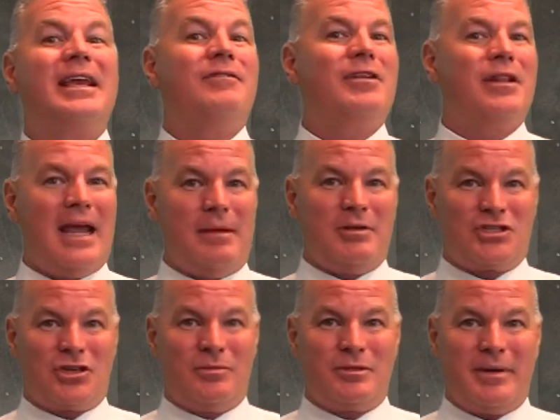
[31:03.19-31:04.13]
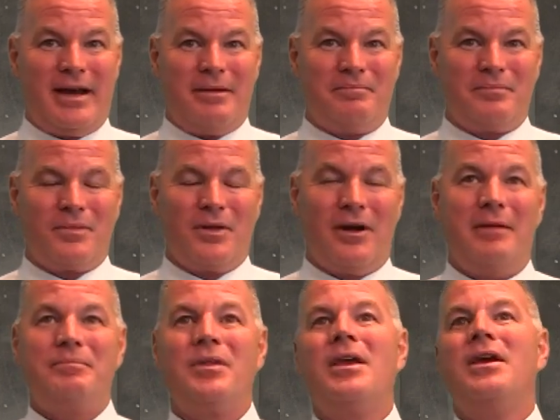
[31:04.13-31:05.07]
give you the layman's terms about it. All
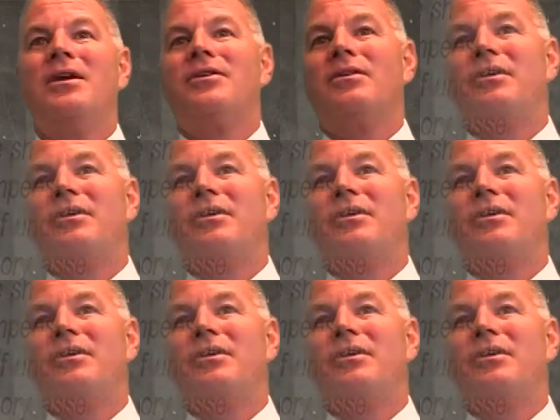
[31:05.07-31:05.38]
right. So